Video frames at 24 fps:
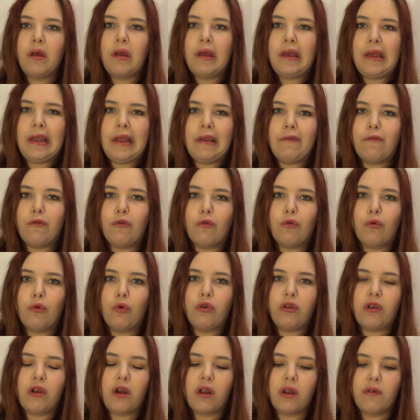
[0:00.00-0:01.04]
either
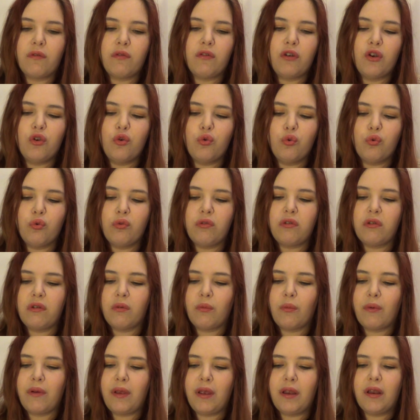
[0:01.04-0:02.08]
or, you kind of lose in
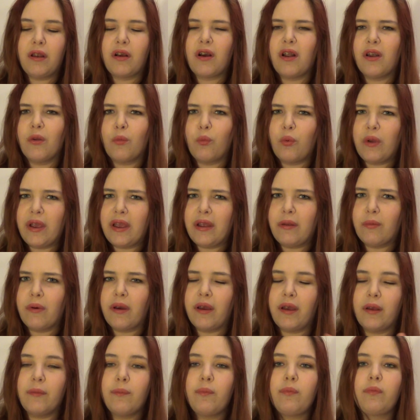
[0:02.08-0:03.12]
a kind of weird
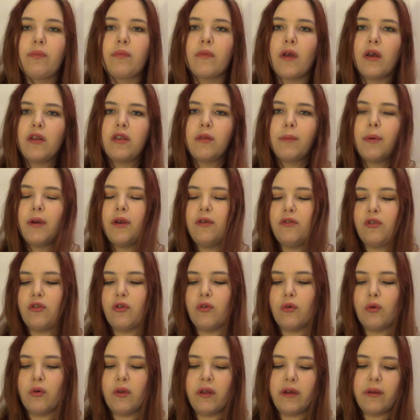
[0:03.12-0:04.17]
way, I suppose you
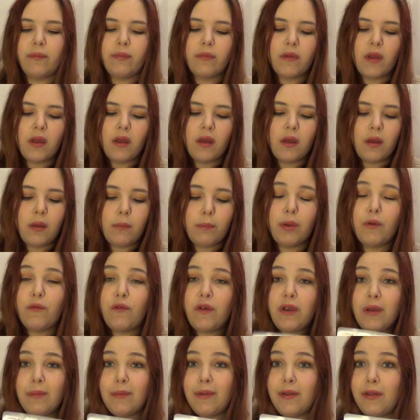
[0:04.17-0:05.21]
could call it. But
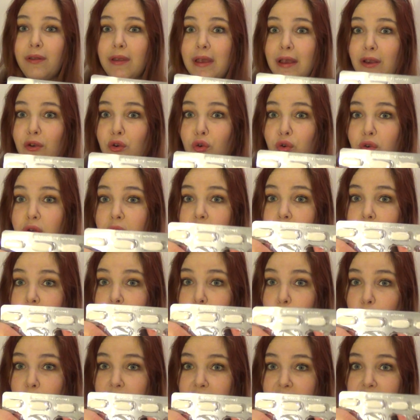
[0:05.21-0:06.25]
vitamins, they're good
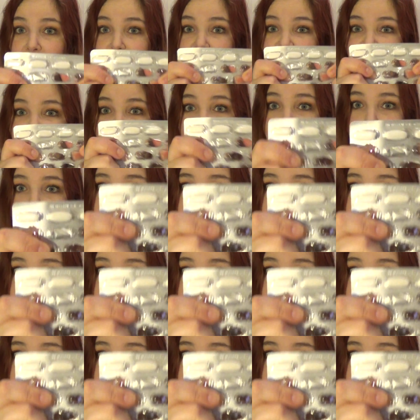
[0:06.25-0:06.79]
for winter. Take them.